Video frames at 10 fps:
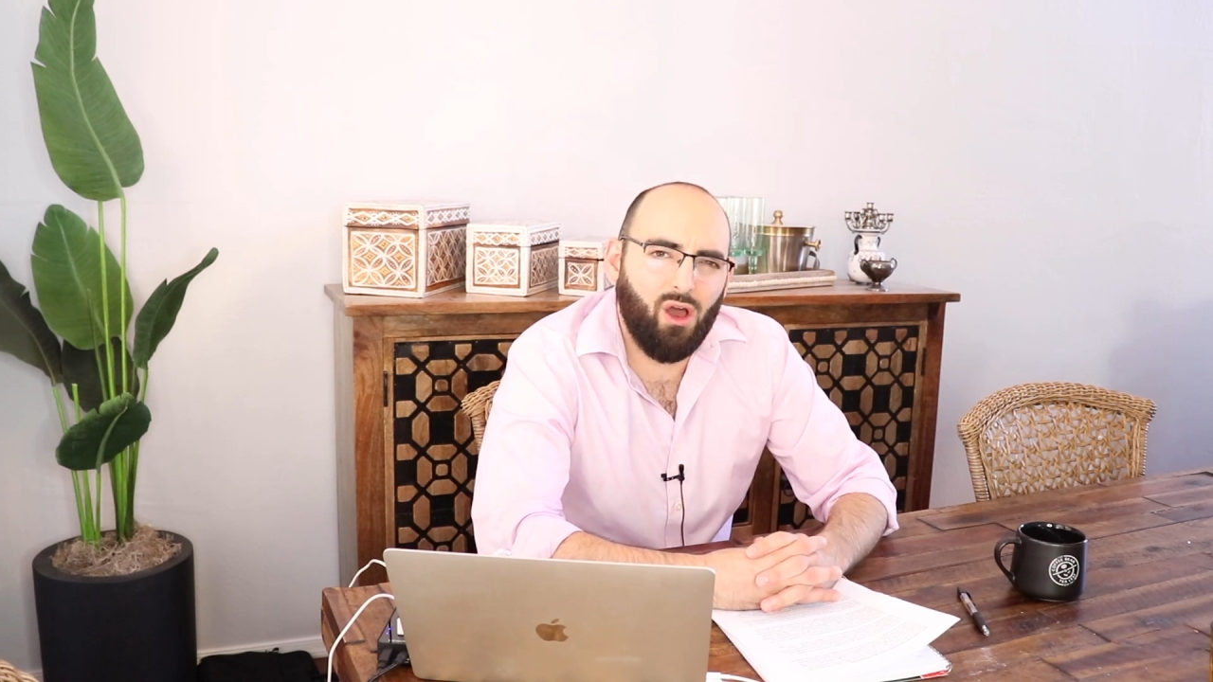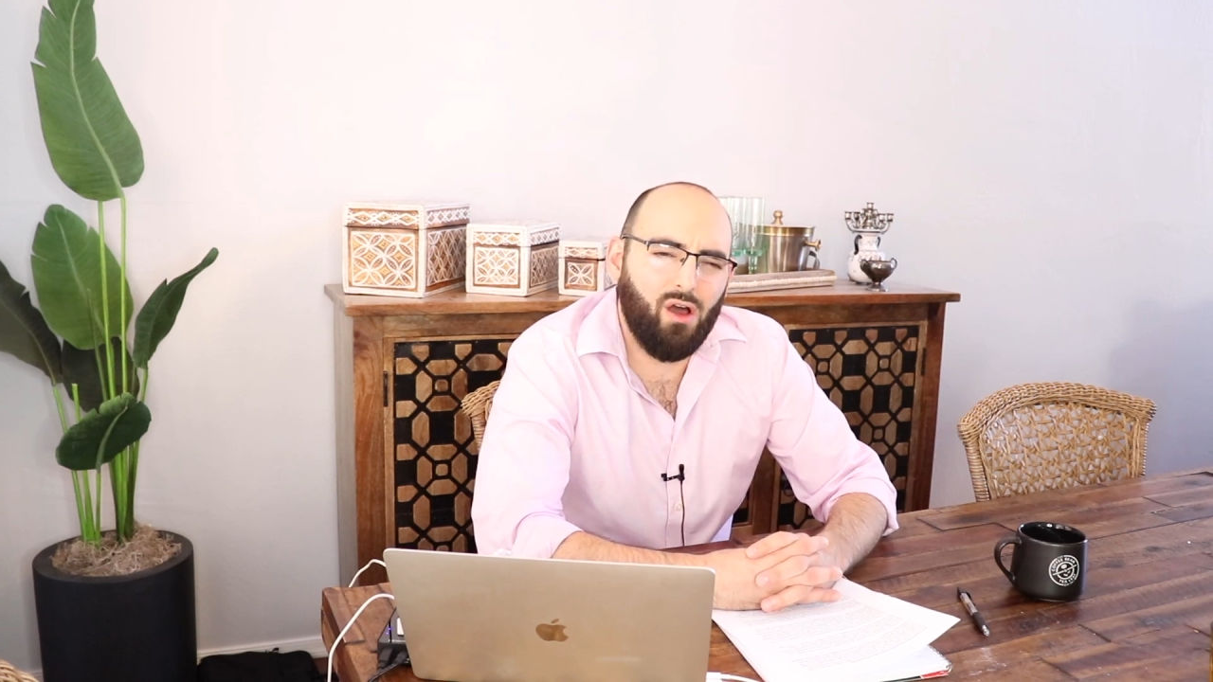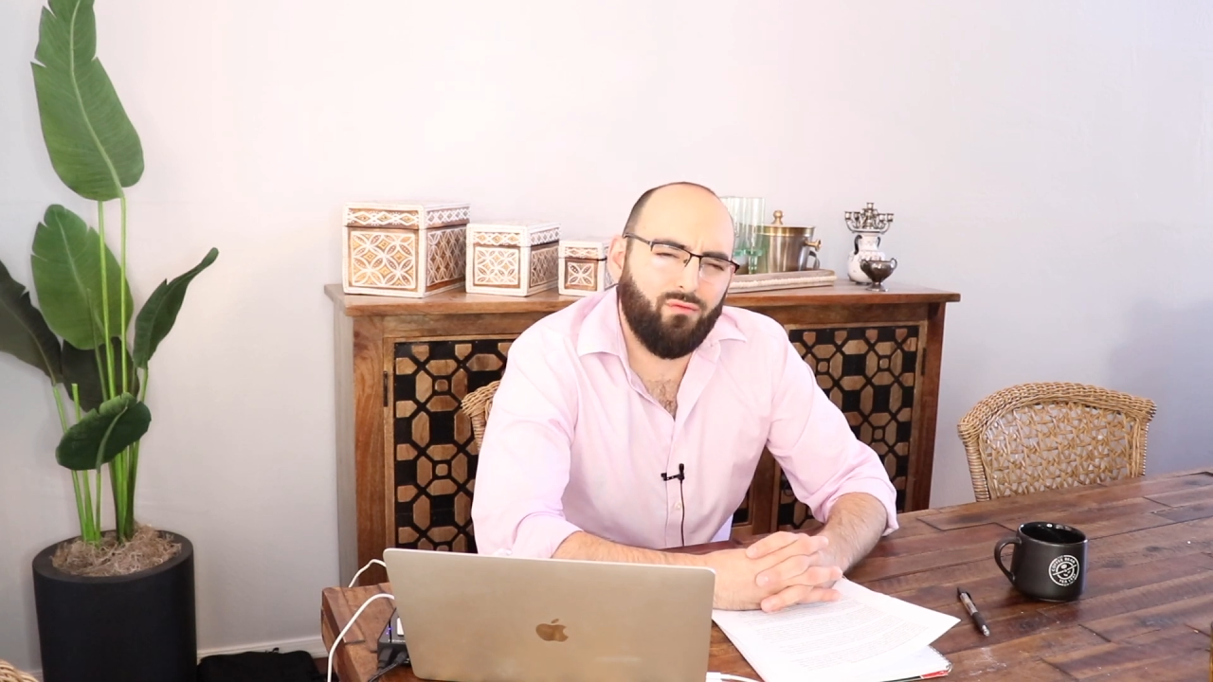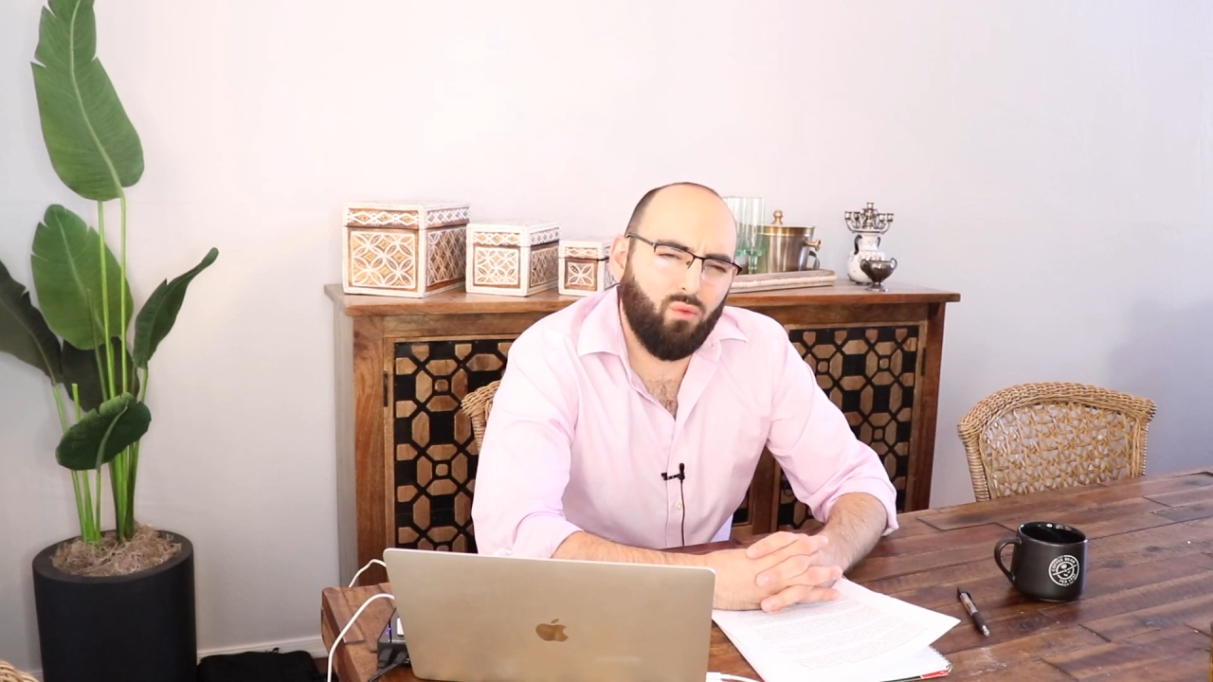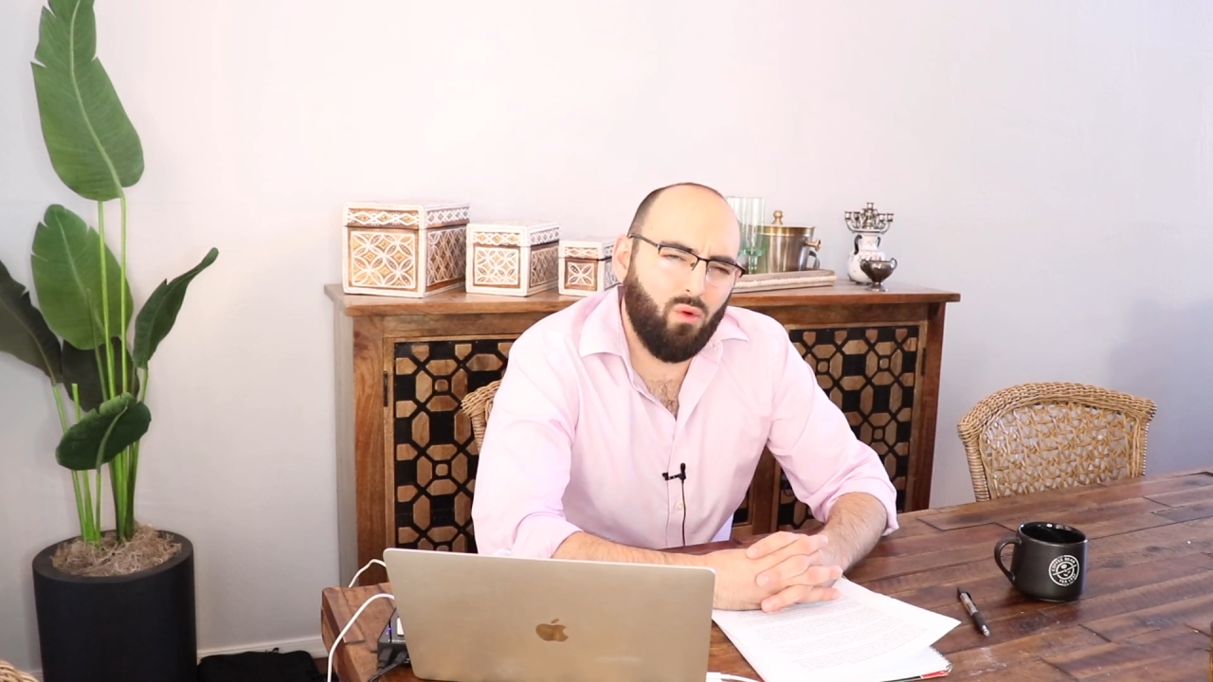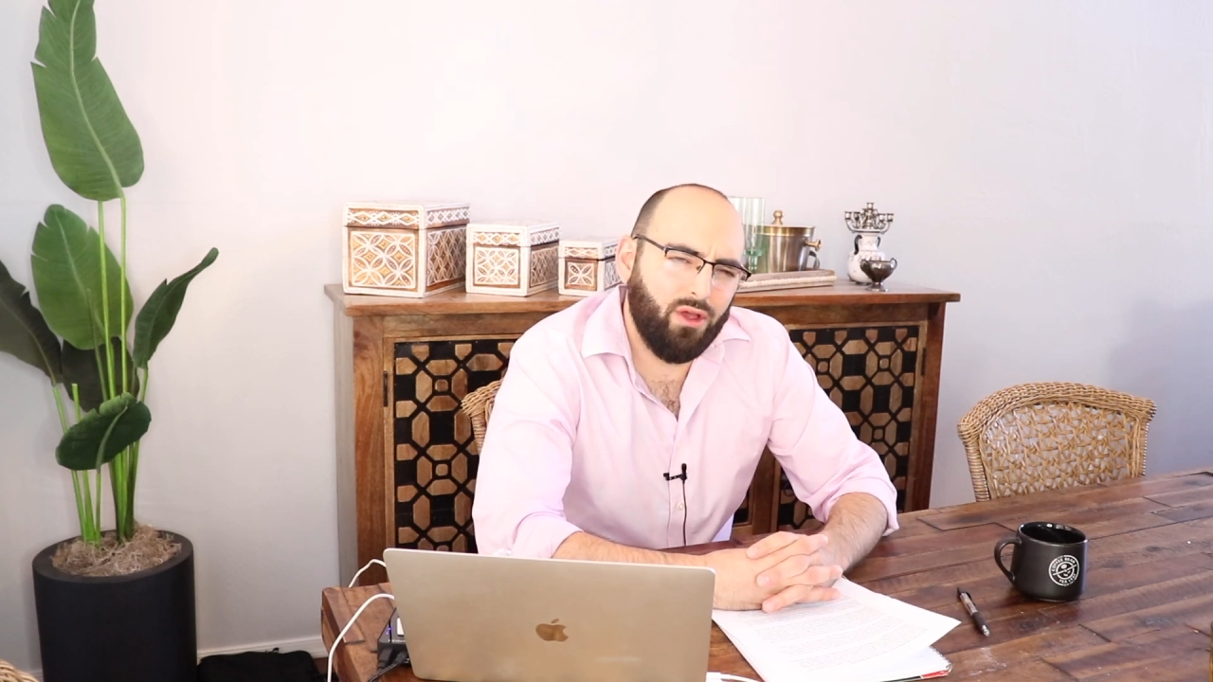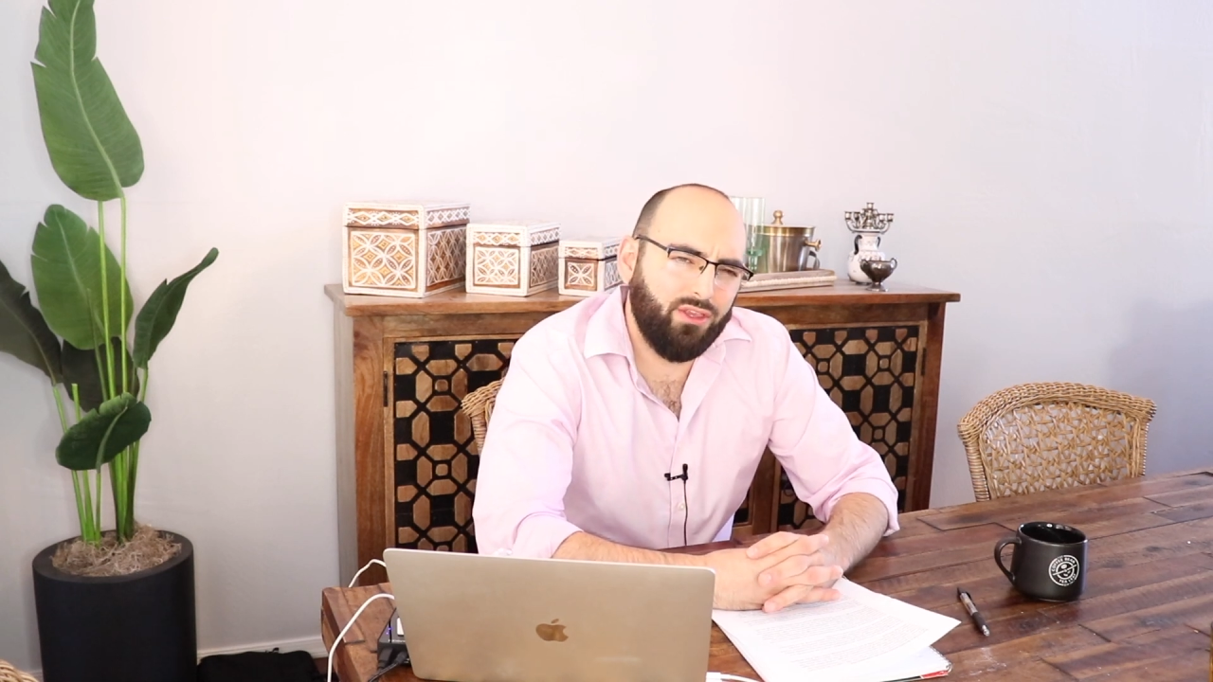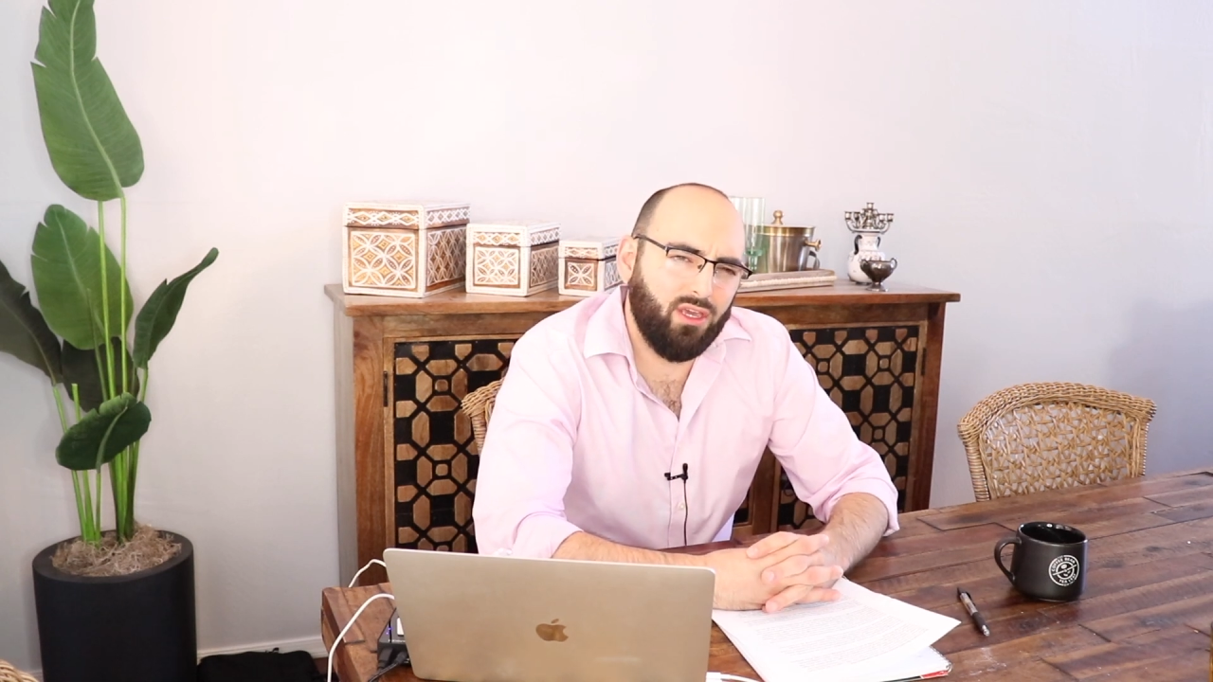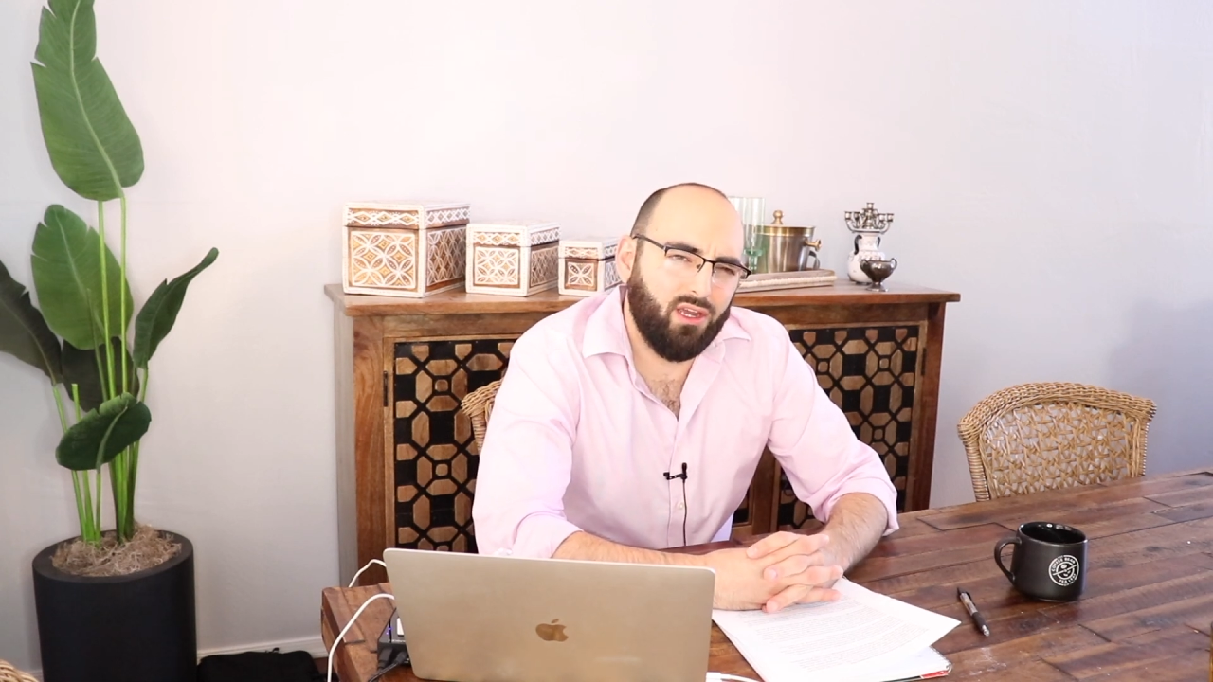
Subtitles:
of 1